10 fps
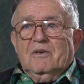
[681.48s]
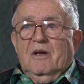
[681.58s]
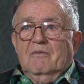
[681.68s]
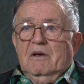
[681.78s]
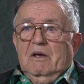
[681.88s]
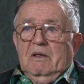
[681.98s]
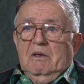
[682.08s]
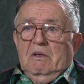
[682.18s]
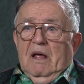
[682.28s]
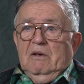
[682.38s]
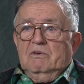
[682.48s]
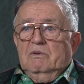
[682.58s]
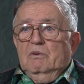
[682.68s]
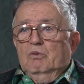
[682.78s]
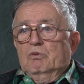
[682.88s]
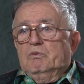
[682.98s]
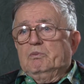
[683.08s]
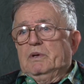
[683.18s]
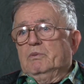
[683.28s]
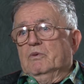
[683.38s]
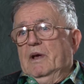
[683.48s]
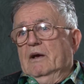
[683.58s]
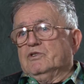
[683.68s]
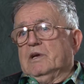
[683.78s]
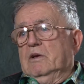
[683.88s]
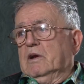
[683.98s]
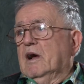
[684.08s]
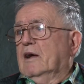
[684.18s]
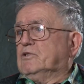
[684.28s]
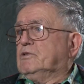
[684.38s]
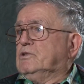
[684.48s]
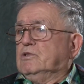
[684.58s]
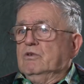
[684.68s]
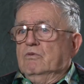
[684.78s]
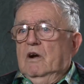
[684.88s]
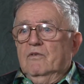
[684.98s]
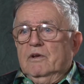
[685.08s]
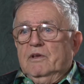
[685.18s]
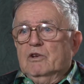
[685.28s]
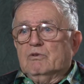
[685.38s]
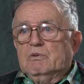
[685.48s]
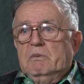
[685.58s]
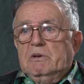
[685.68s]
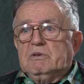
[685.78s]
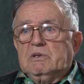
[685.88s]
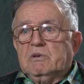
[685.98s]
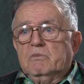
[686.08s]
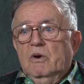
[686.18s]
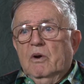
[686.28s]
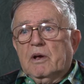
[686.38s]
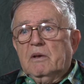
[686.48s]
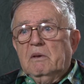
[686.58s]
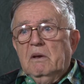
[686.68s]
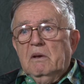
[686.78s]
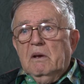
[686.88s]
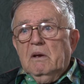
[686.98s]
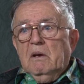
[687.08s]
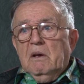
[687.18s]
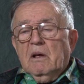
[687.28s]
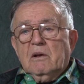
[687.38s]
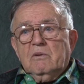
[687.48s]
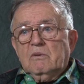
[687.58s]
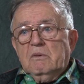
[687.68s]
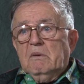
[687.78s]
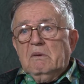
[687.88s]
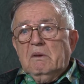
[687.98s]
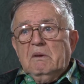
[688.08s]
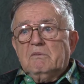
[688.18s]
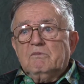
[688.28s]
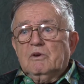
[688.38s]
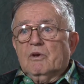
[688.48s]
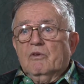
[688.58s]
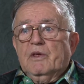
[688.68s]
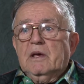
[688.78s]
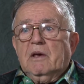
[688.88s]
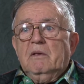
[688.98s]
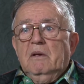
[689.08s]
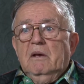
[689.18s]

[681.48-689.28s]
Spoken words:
Every day they lie. Look, people now saying the Constitution is irreverent. That's what makes us American. I don't know what they're thinking.